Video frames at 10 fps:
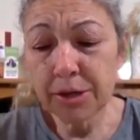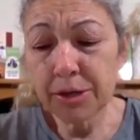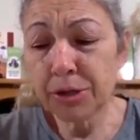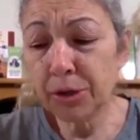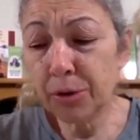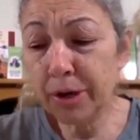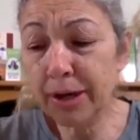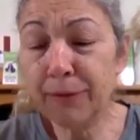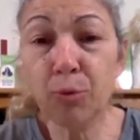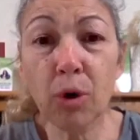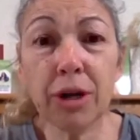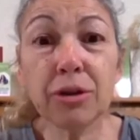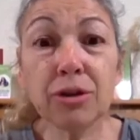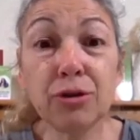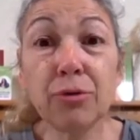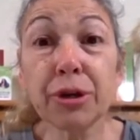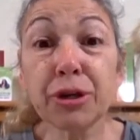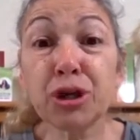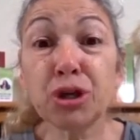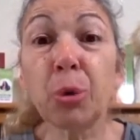So if you want to do the
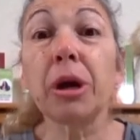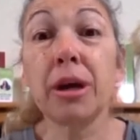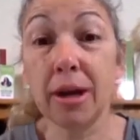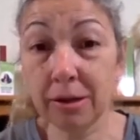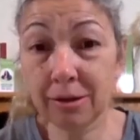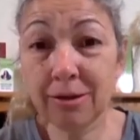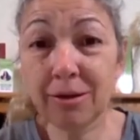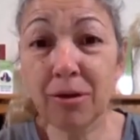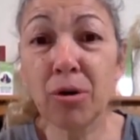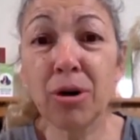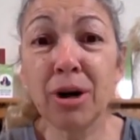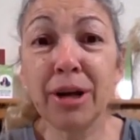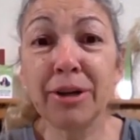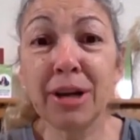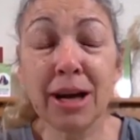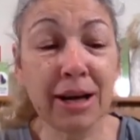shortcut on,